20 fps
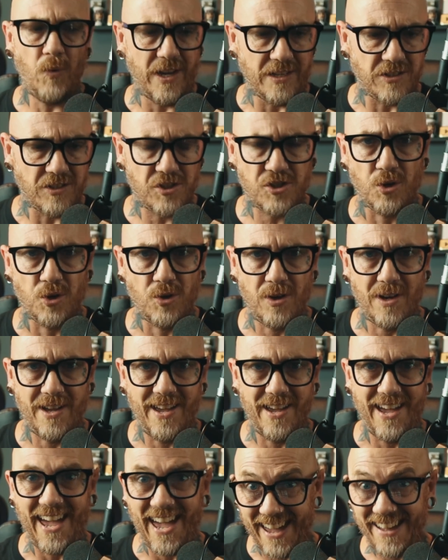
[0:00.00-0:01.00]
Wait, so
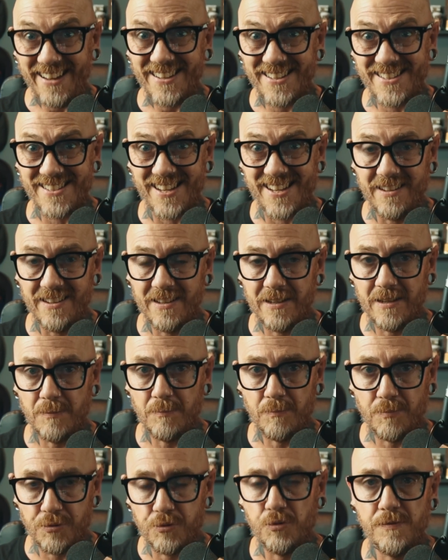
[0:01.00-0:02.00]
it
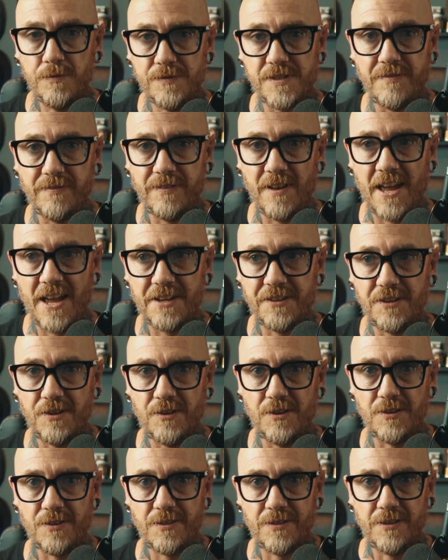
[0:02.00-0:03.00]
proves the flat
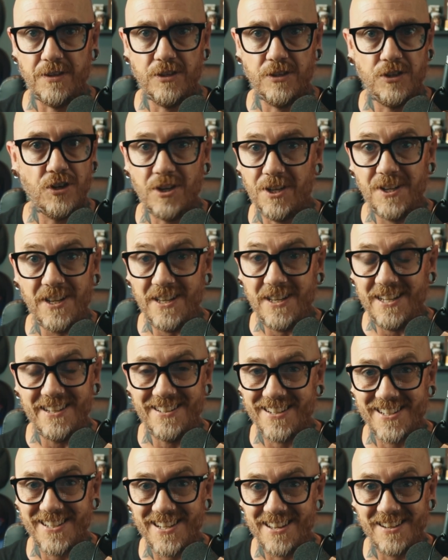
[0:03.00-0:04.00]
earth. You're going to need
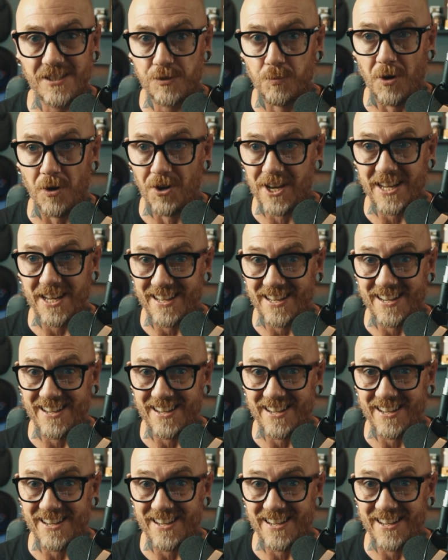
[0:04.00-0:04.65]
to tell us what it